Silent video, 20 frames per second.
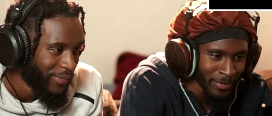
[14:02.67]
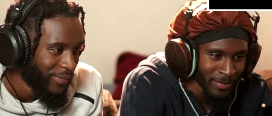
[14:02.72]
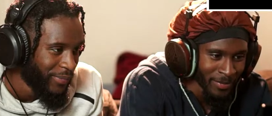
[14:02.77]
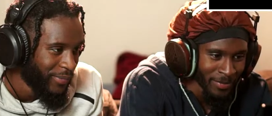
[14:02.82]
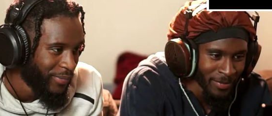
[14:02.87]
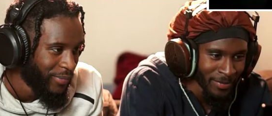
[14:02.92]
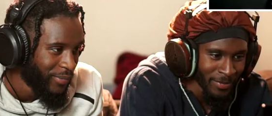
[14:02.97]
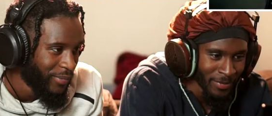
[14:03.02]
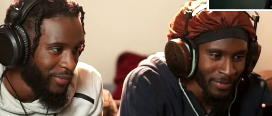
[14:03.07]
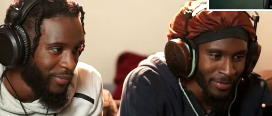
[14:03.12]

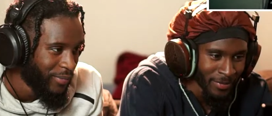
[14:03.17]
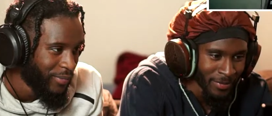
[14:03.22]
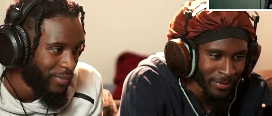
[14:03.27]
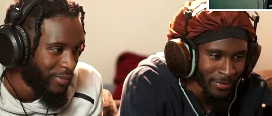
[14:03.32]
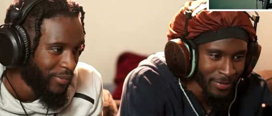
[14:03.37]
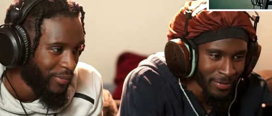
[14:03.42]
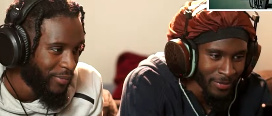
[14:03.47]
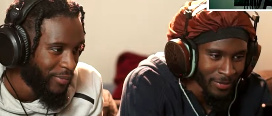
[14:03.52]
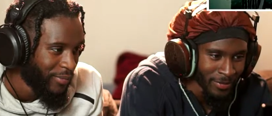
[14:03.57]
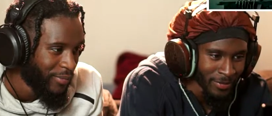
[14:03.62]

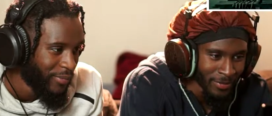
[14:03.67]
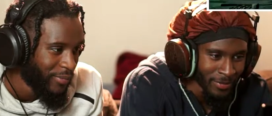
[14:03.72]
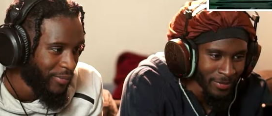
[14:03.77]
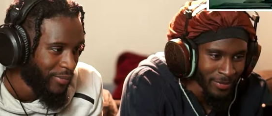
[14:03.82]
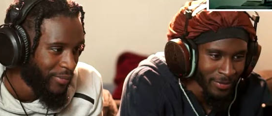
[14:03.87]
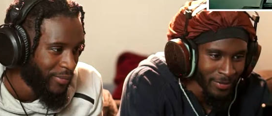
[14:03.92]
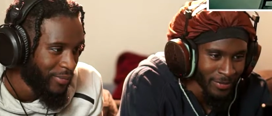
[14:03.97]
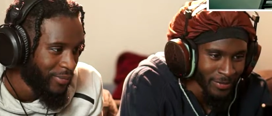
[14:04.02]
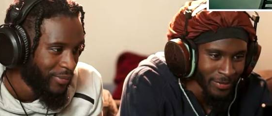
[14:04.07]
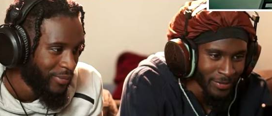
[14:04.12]

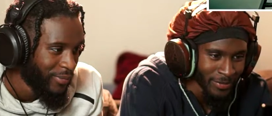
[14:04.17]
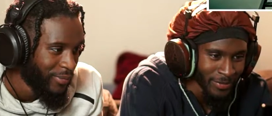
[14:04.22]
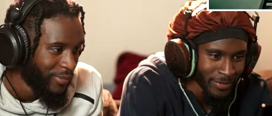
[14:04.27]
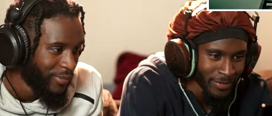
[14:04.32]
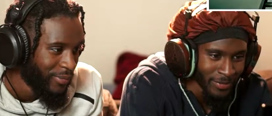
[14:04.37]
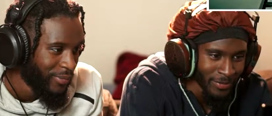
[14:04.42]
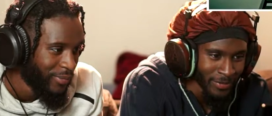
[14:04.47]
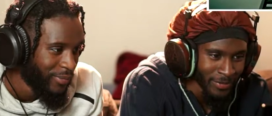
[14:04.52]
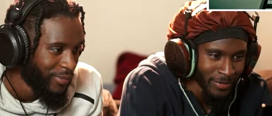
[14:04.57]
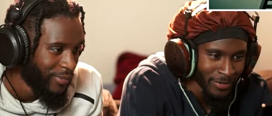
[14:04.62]

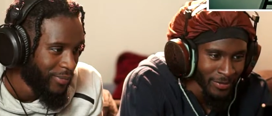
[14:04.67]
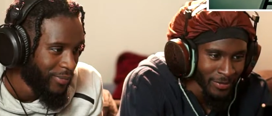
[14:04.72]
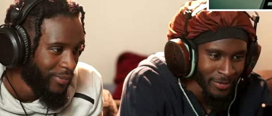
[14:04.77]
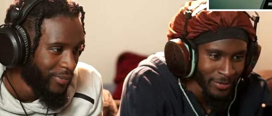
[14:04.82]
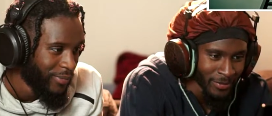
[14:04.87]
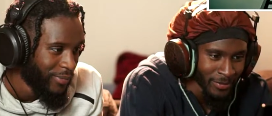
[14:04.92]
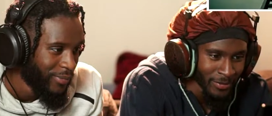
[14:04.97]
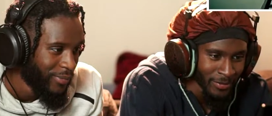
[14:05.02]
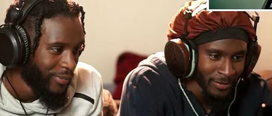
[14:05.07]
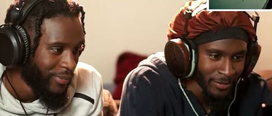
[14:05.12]

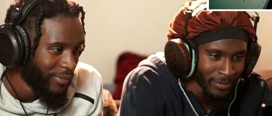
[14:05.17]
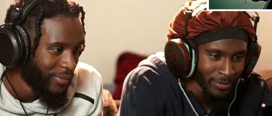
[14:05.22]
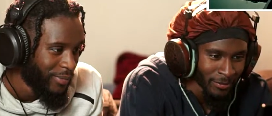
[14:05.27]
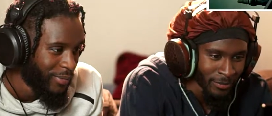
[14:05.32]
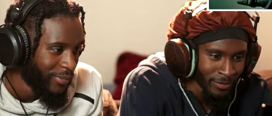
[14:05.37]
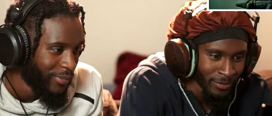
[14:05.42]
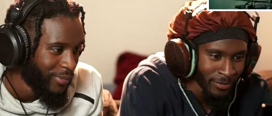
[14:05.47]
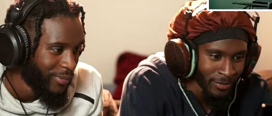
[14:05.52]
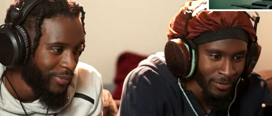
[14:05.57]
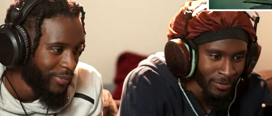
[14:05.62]

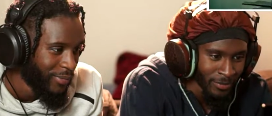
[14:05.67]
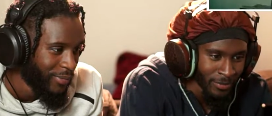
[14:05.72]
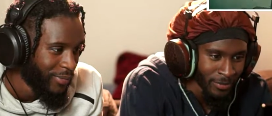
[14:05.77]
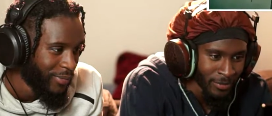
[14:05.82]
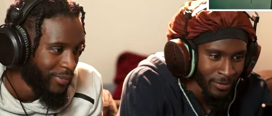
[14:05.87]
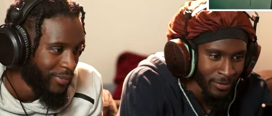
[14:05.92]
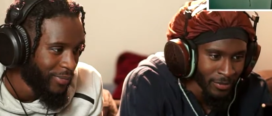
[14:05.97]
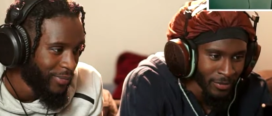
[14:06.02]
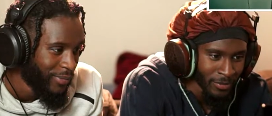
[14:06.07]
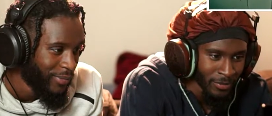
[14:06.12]

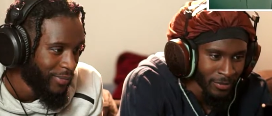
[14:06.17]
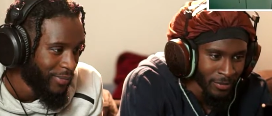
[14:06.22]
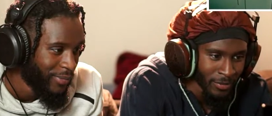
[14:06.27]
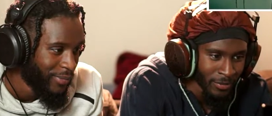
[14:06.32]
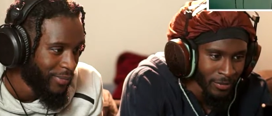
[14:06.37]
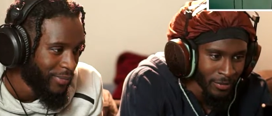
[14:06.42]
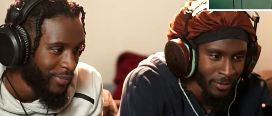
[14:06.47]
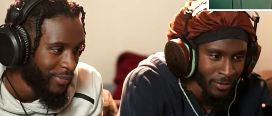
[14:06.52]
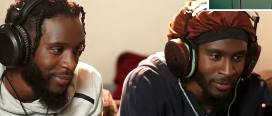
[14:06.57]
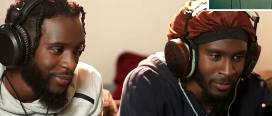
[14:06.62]

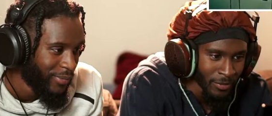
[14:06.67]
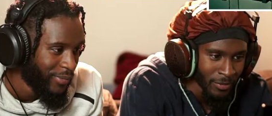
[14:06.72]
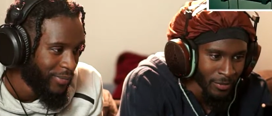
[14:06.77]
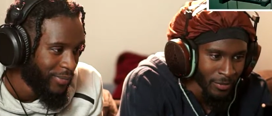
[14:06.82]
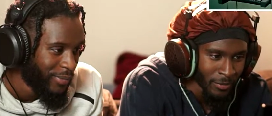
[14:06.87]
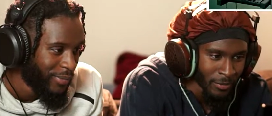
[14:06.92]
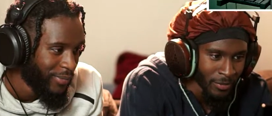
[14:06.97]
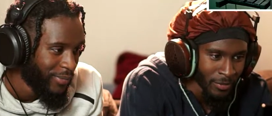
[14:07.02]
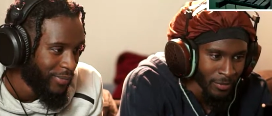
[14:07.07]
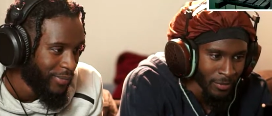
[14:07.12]

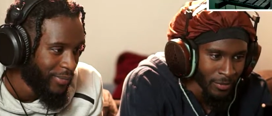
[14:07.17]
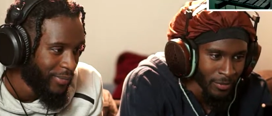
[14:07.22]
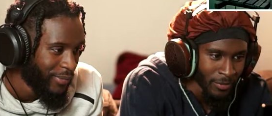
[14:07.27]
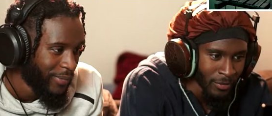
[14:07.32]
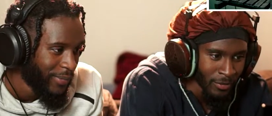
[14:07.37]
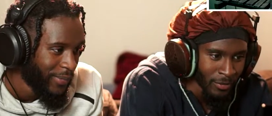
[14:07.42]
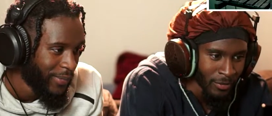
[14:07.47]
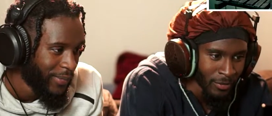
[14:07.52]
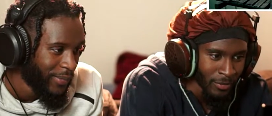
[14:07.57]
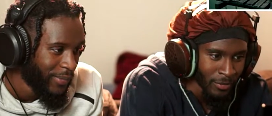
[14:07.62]

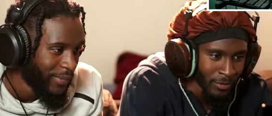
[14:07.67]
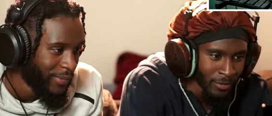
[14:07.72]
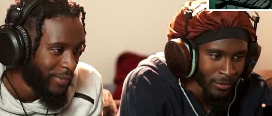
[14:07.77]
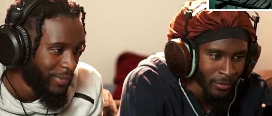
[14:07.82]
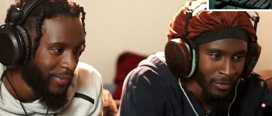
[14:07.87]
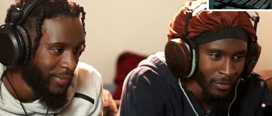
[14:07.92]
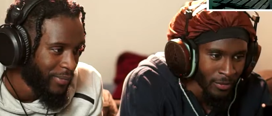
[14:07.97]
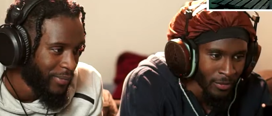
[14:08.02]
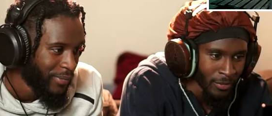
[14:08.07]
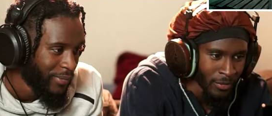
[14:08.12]

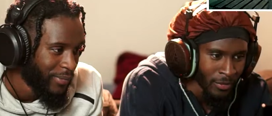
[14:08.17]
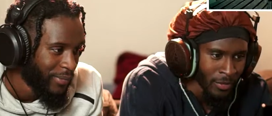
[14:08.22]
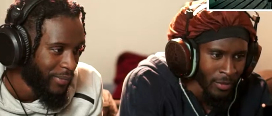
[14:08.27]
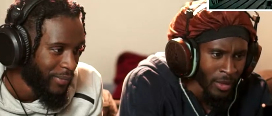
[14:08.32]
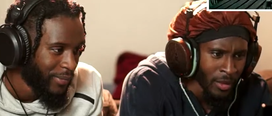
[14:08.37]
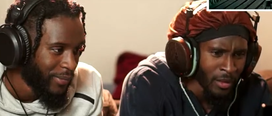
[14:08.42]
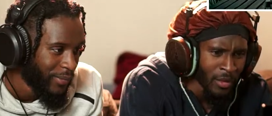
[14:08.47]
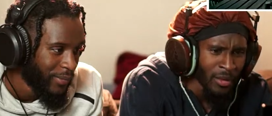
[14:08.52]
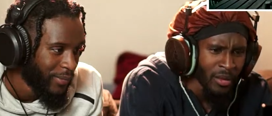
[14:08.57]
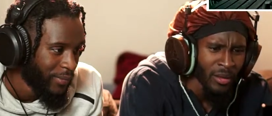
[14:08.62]

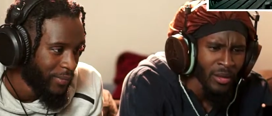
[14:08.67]
Nobody speaks.